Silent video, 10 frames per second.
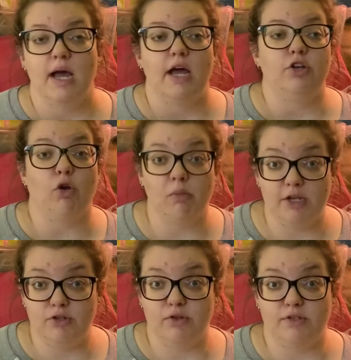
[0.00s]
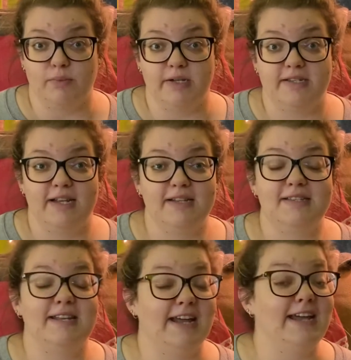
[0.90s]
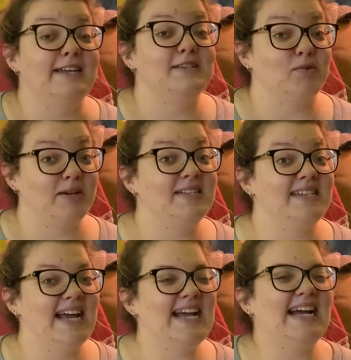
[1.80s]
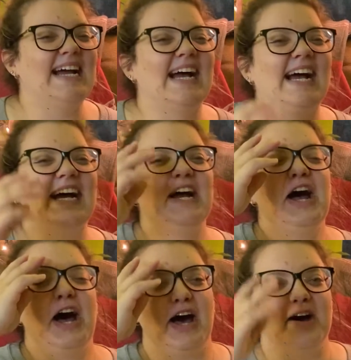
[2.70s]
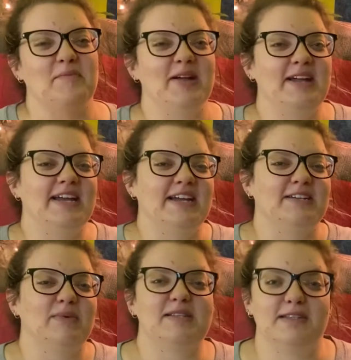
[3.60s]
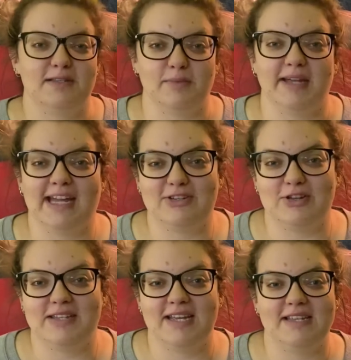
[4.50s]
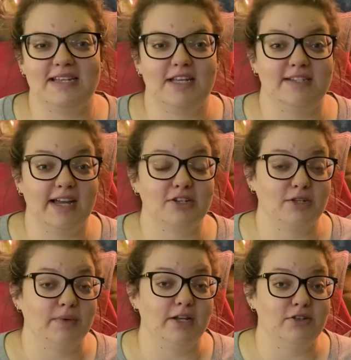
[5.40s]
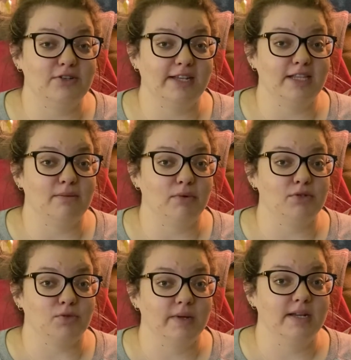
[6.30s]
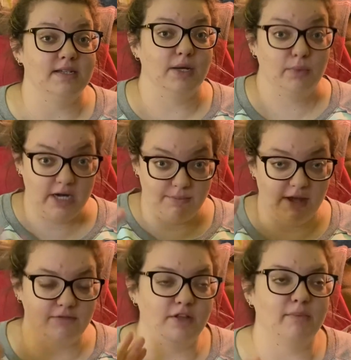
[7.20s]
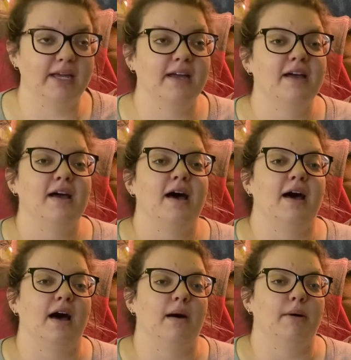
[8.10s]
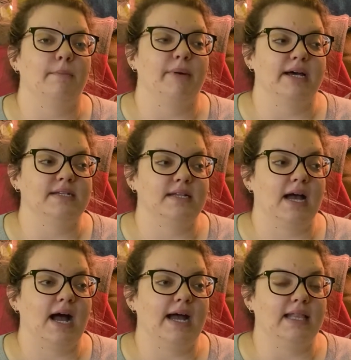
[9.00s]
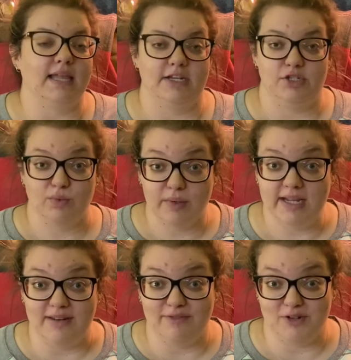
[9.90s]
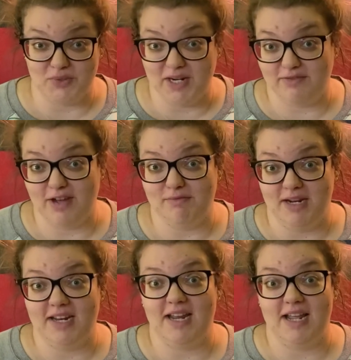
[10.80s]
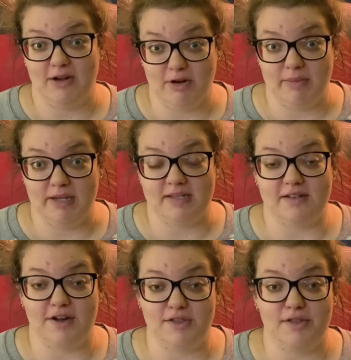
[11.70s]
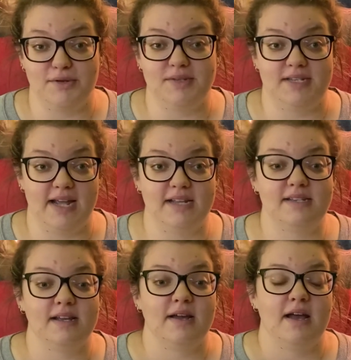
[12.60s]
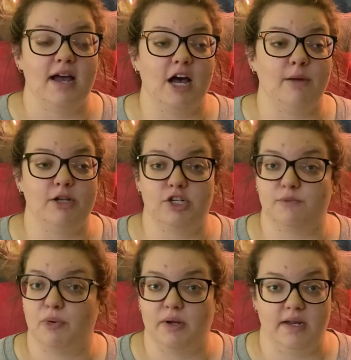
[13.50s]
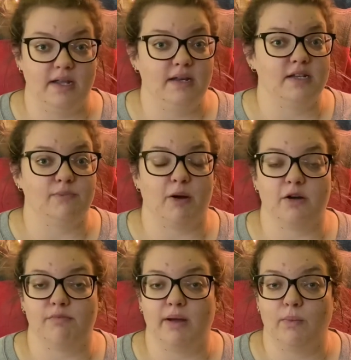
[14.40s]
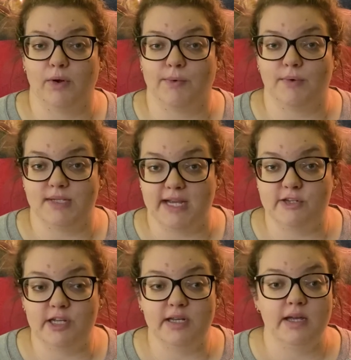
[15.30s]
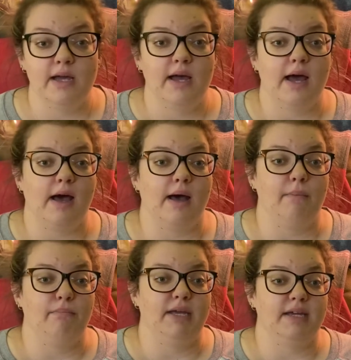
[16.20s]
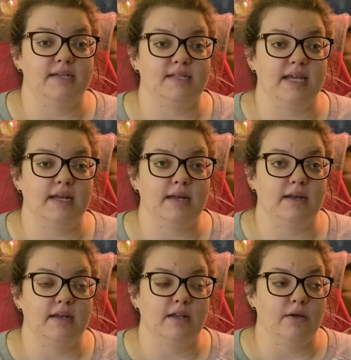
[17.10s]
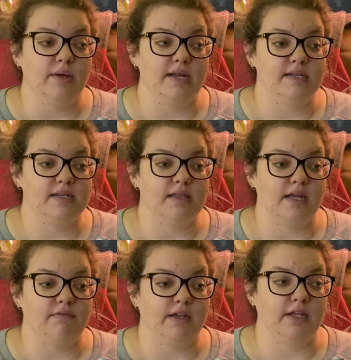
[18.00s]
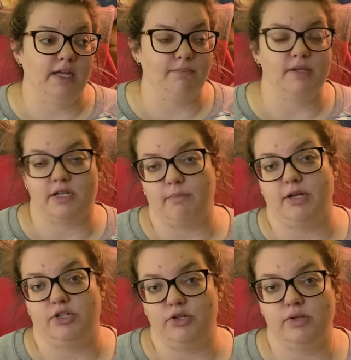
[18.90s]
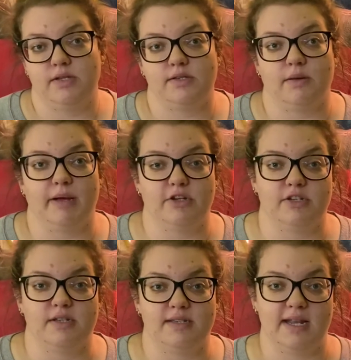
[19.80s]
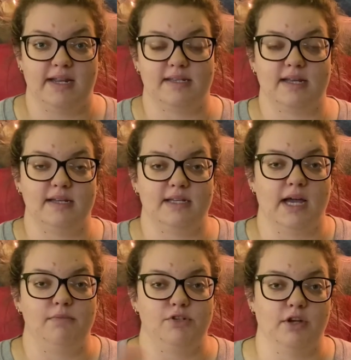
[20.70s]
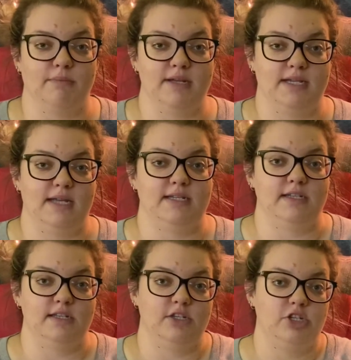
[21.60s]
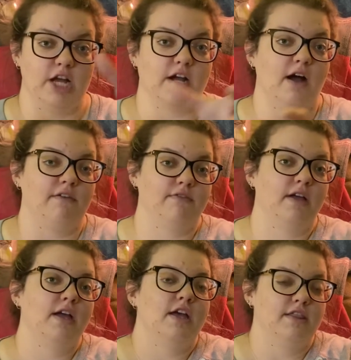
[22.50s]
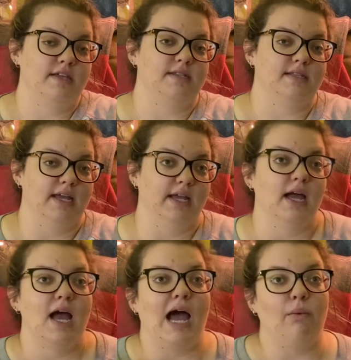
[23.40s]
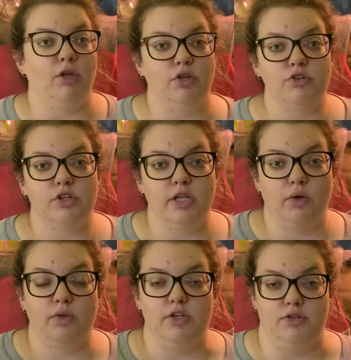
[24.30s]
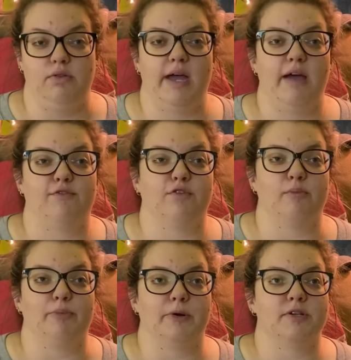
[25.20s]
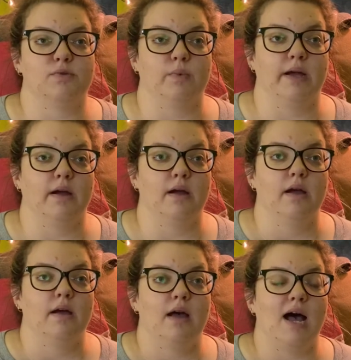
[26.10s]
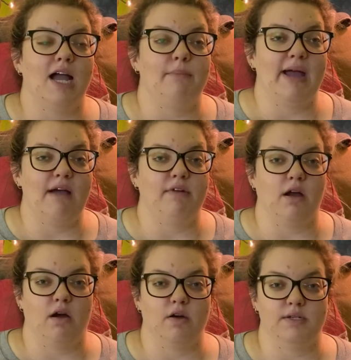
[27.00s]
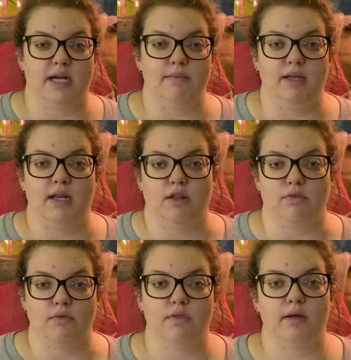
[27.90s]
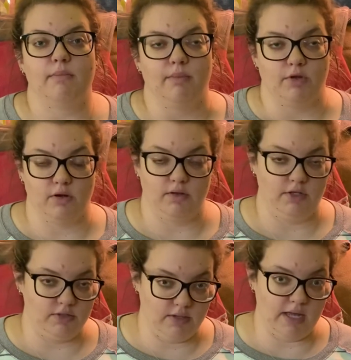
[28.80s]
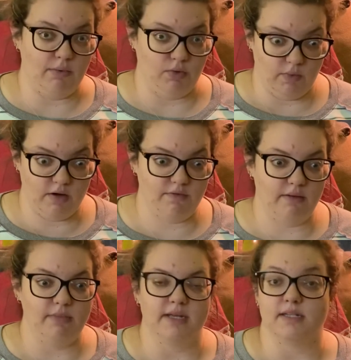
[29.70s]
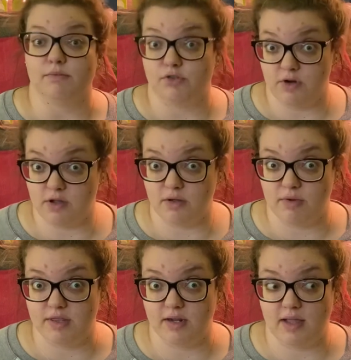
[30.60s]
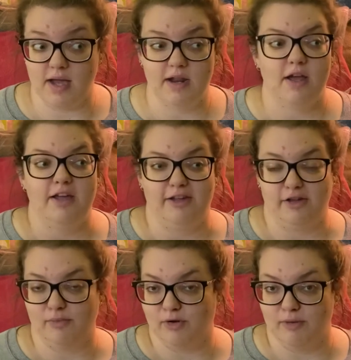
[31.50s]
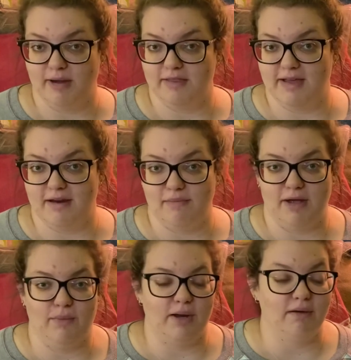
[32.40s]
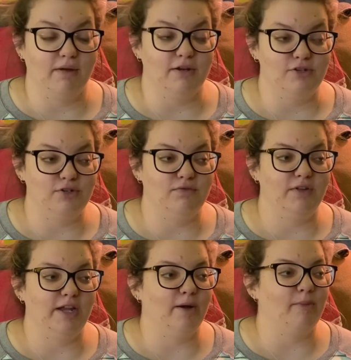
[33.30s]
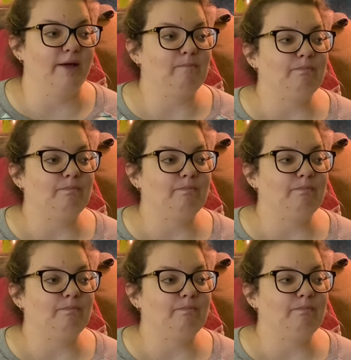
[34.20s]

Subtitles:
Normally I do those on Wednesdays. Today is a Wednesday, and Wednesdays are my catch-all days, and it's actually when I usually get the most reading done when I'm not filming, but I like to read for 25-minute increments on those days, and just put it in as part of my work rotation, because then, you know, it is a thing of like, yep, it's on my to-do list, so I'm actually setting aside time during my day to check off this thing. I will usually only do that for books where I'm having a hard time getting through them. I'm currently doing that with one of them because I'm struggling with it a lot. You'll hear more about that in my What I Read in June video, but